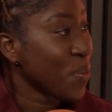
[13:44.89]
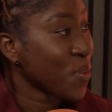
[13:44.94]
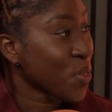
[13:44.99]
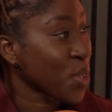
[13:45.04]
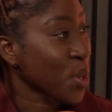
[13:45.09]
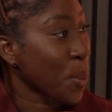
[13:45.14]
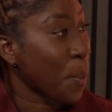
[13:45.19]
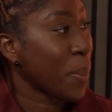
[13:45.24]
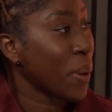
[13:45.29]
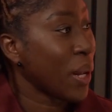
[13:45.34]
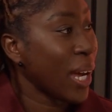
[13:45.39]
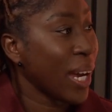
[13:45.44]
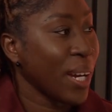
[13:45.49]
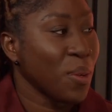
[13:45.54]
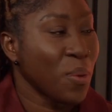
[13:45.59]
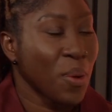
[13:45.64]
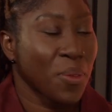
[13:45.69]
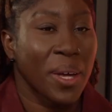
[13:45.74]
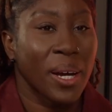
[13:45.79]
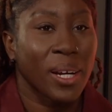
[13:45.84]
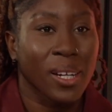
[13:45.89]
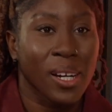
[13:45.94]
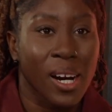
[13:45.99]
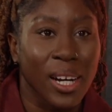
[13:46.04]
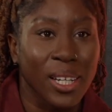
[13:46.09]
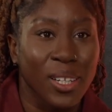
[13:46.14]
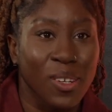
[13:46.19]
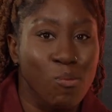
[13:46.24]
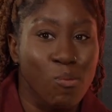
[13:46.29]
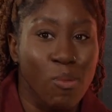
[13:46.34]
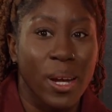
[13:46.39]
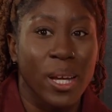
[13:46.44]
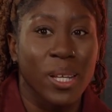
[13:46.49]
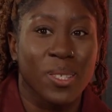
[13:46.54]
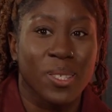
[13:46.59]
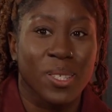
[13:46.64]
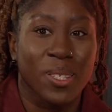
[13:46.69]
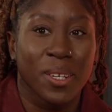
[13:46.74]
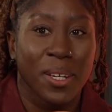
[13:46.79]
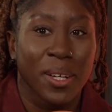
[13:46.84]
to play with that kind of
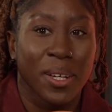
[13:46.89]
risk.